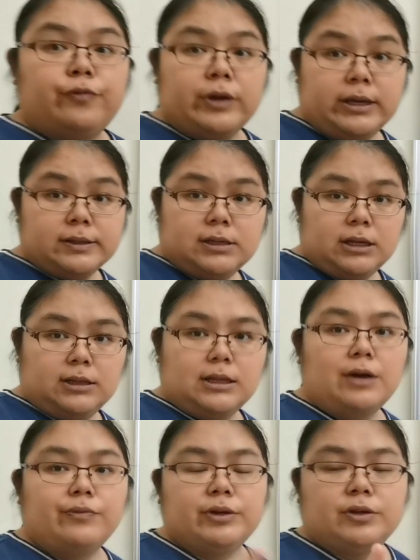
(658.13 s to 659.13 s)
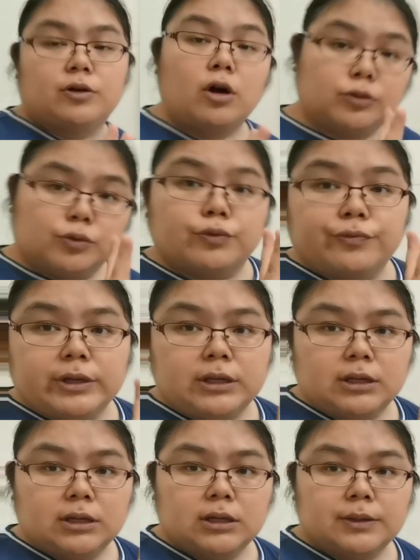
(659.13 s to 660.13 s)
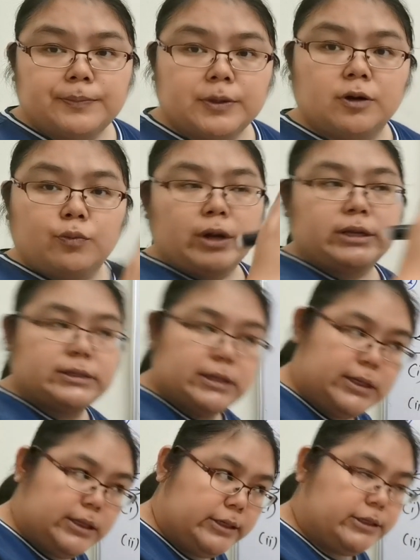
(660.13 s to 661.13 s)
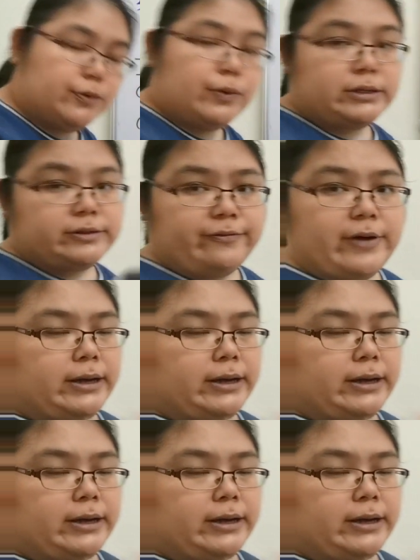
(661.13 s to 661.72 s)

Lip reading: V is it? Now we got 2V. Because one is the initial, one is the